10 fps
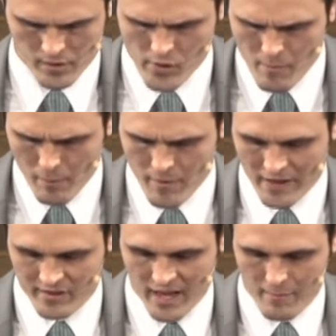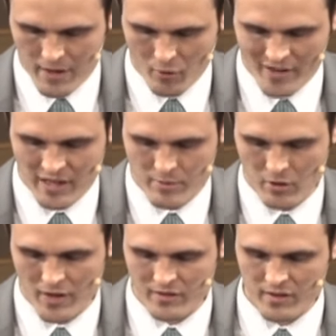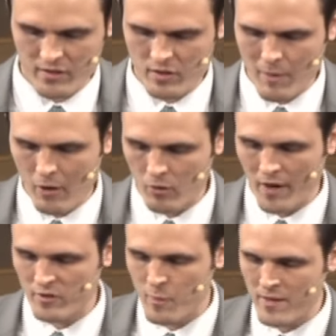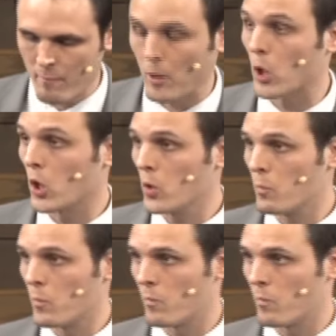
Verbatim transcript: Do you remember that statement in Christ Object Lessons about Christ being the pearl?